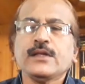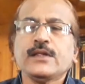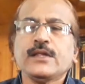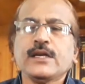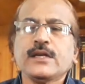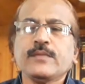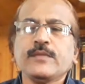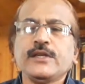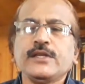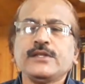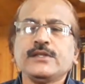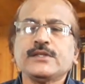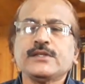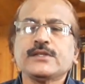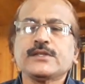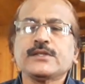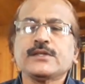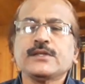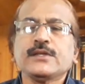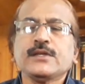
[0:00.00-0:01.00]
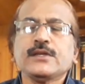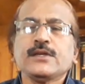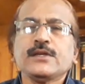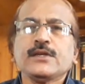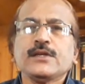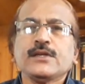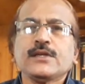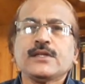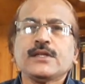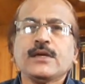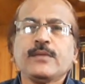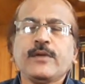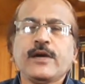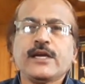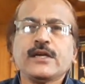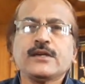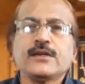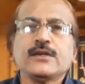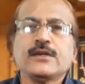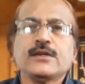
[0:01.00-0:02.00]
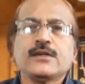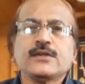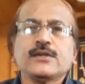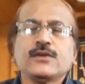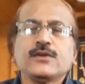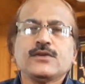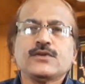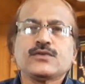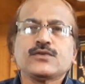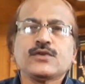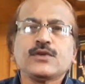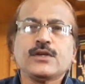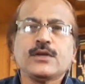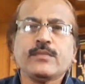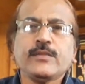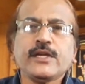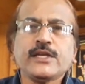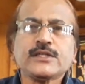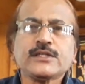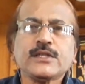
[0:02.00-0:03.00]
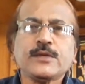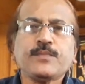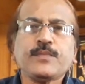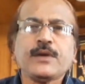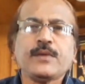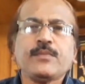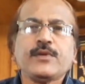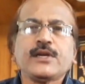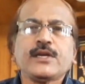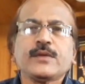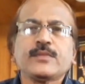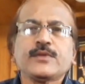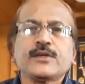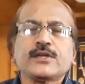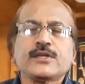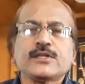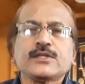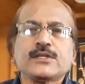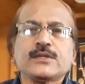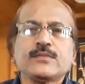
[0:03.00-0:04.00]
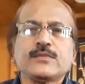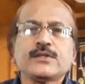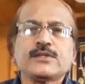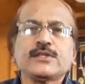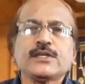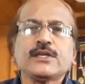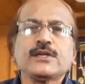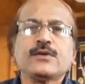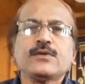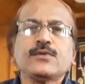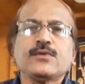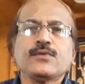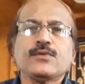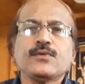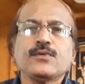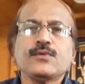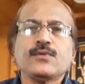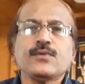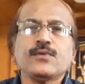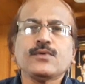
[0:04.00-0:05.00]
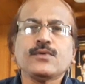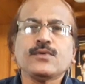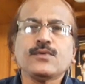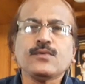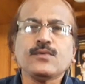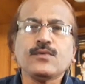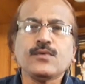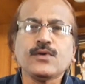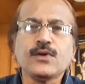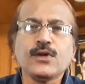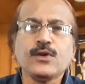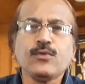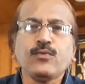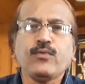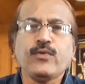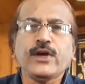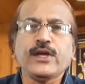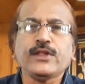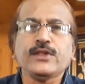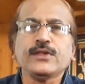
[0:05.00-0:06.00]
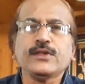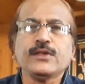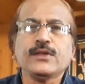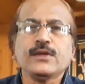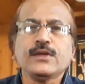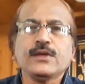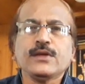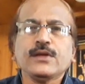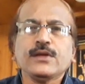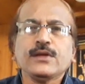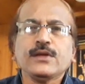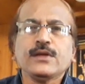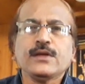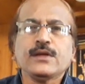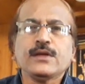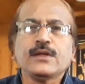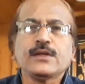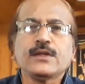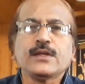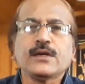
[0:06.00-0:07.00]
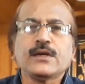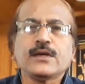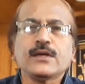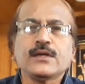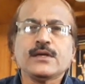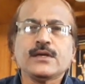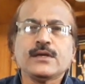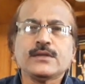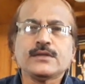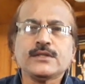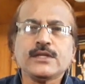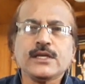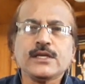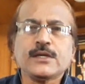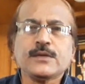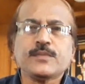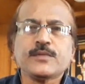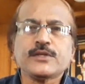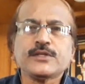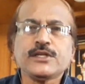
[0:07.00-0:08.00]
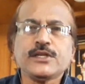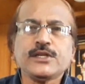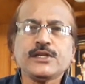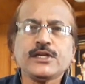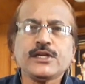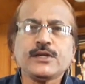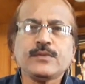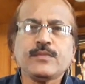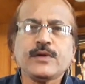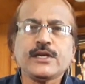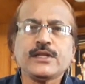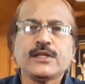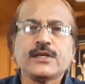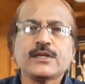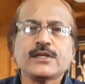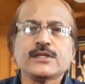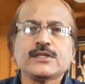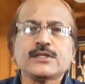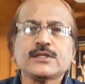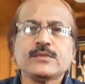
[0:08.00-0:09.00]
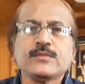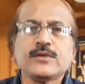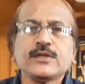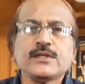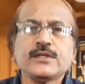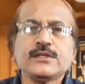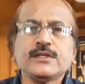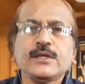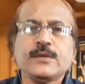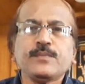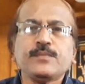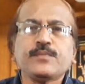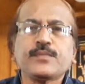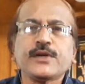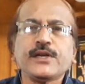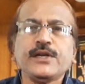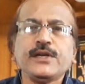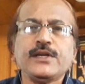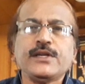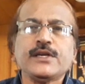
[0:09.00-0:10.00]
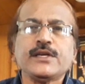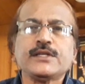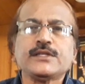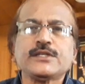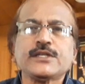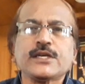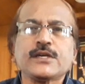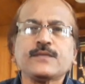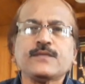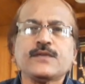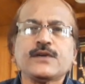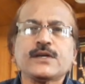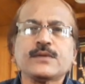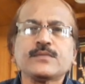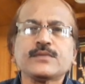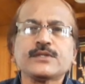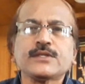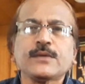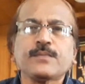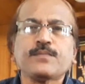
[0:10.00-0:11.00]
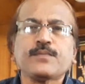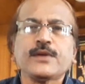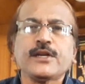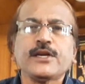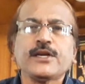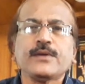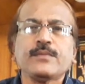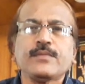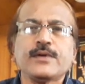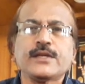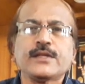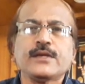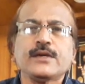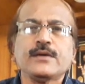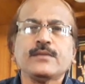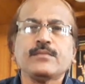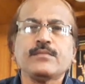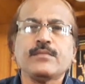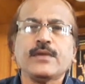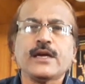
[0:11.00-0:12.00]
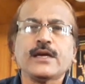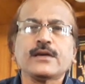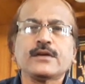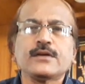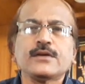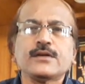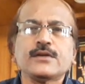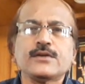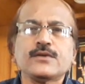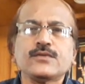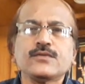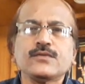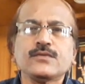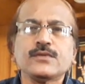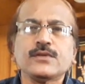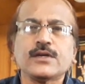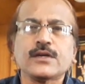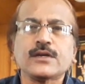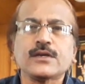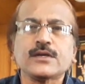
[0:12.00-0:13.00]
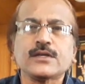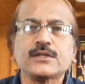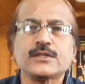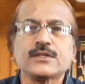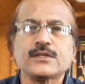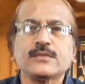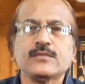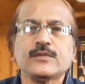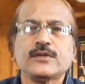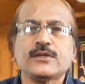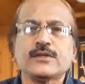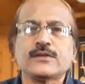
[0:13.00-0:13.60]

That means the banker should make the payment of the customer check only when the check presented by the customer is a printed check form supplied by the banker to the customer.